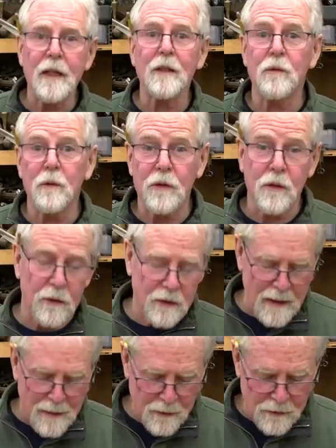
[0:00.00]
edge, which could
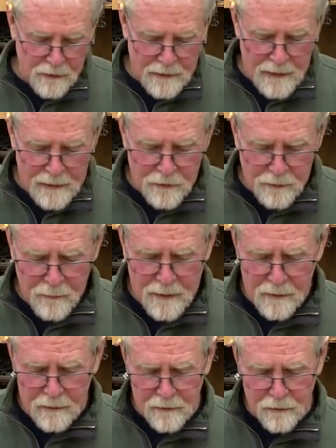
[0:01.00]
damage the edge and
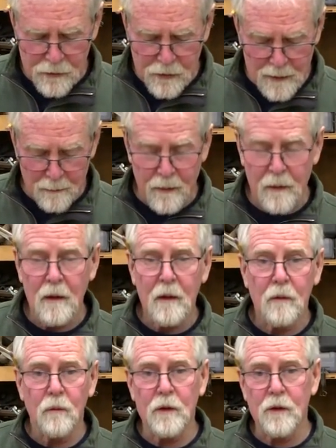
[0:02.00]
make a little chip,
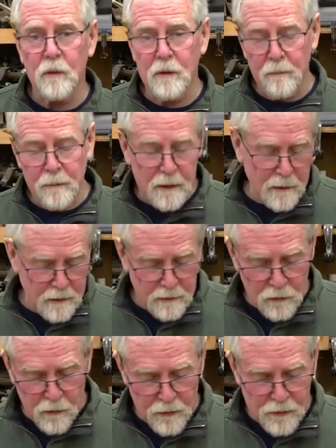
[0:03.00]
which would
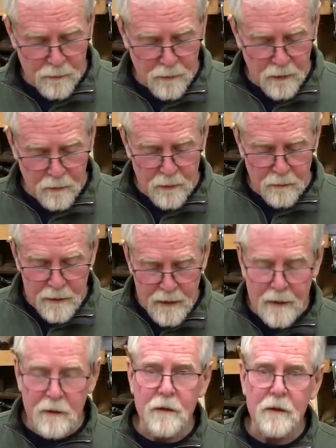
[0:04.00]
be noticeable when we
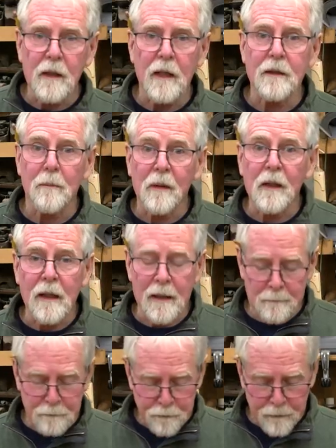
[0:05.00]
actually start the
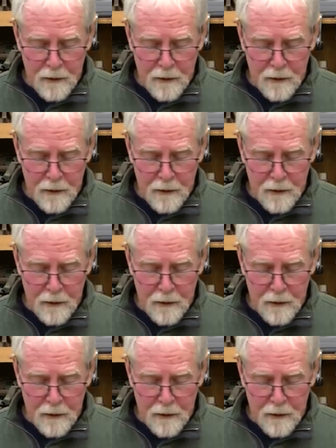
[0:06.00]
plane.